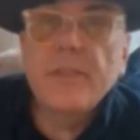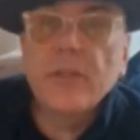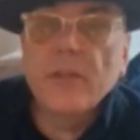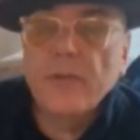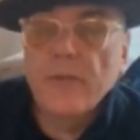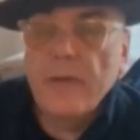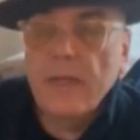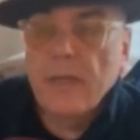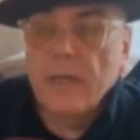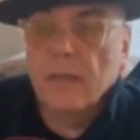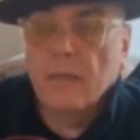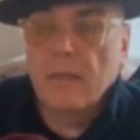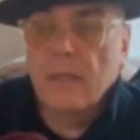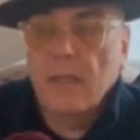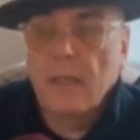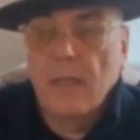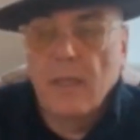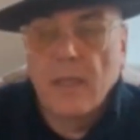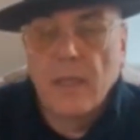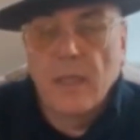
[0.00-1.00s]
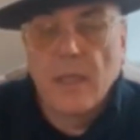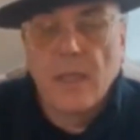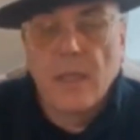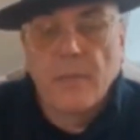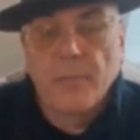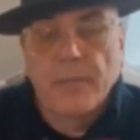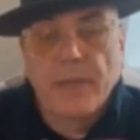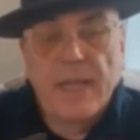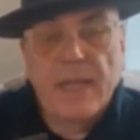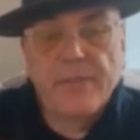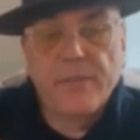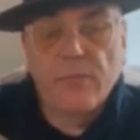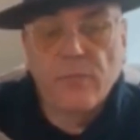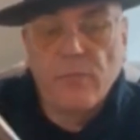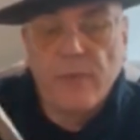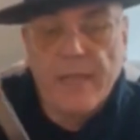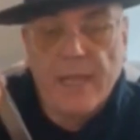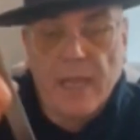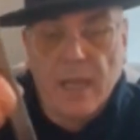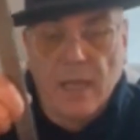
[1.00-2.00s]
crown, but at the
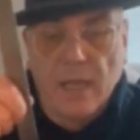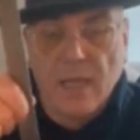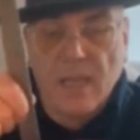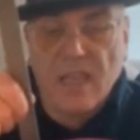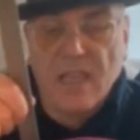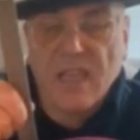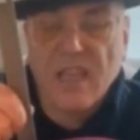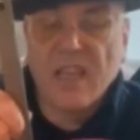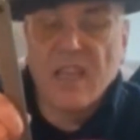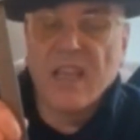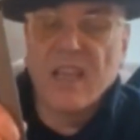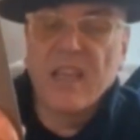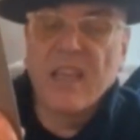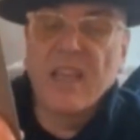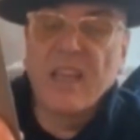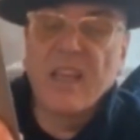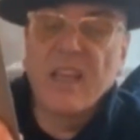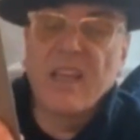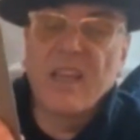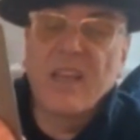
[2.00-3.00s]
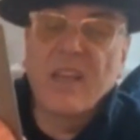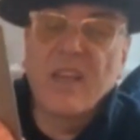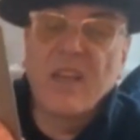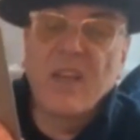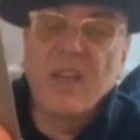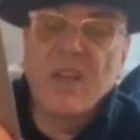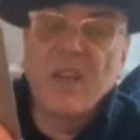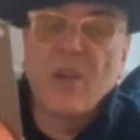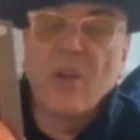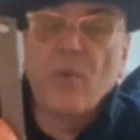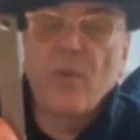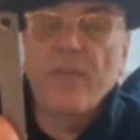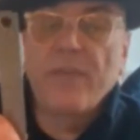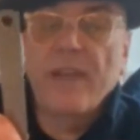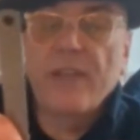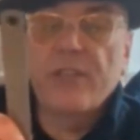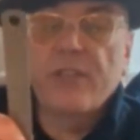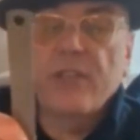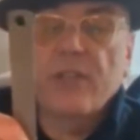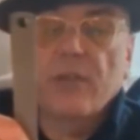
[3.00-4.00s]
rear we've
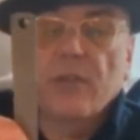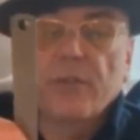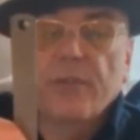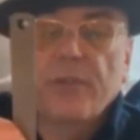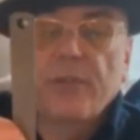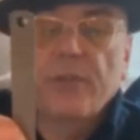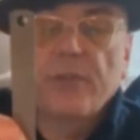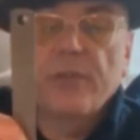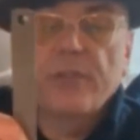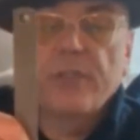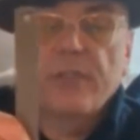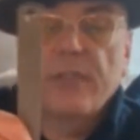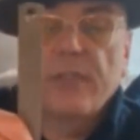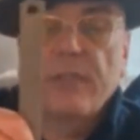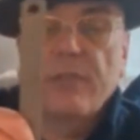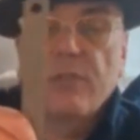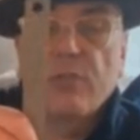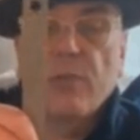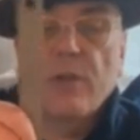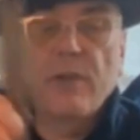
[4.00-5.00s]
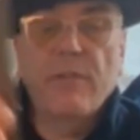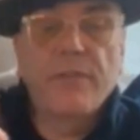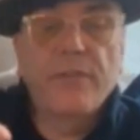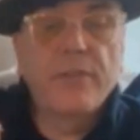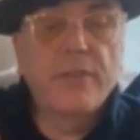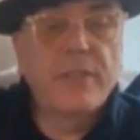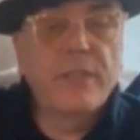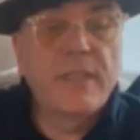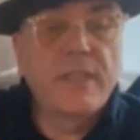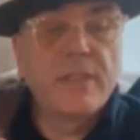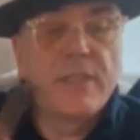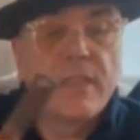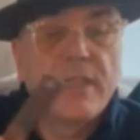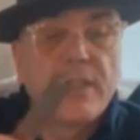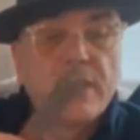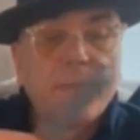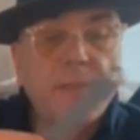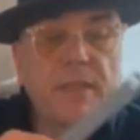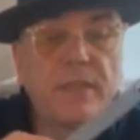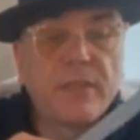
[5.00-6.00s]
actually got 12, 13
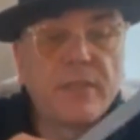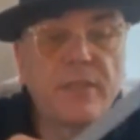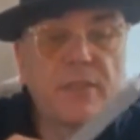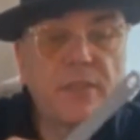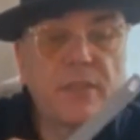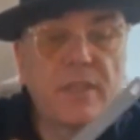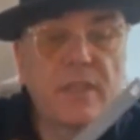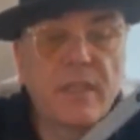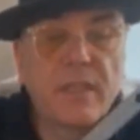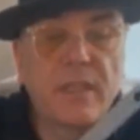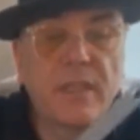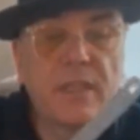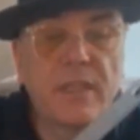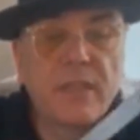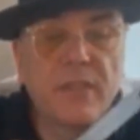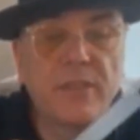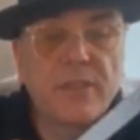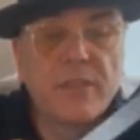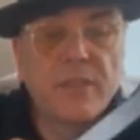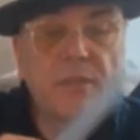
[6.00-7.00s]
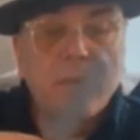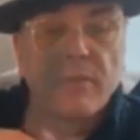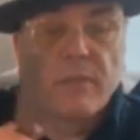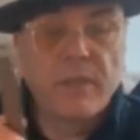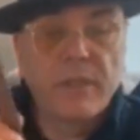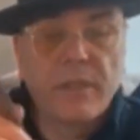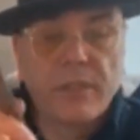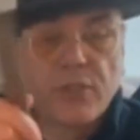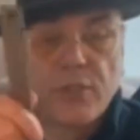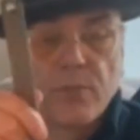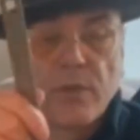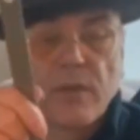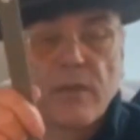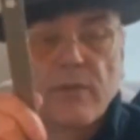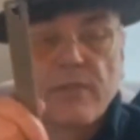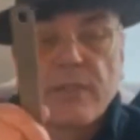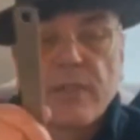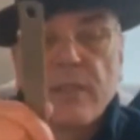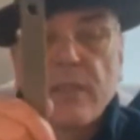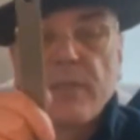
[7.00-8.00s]
centimeters. So I think it's
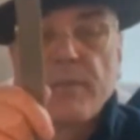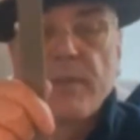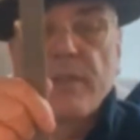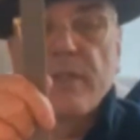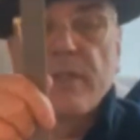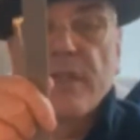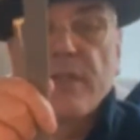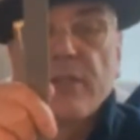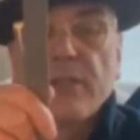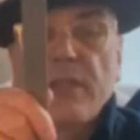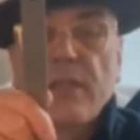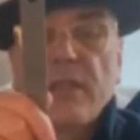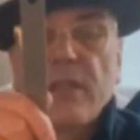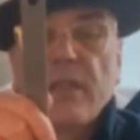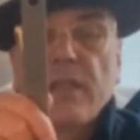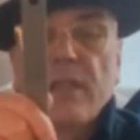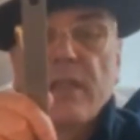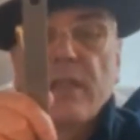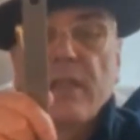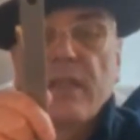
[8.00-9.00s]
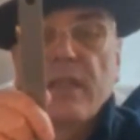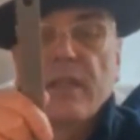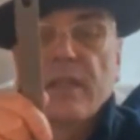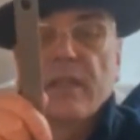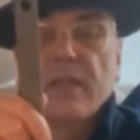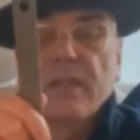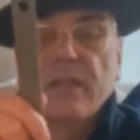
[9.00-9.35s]
12 centimeters actually. Yeah,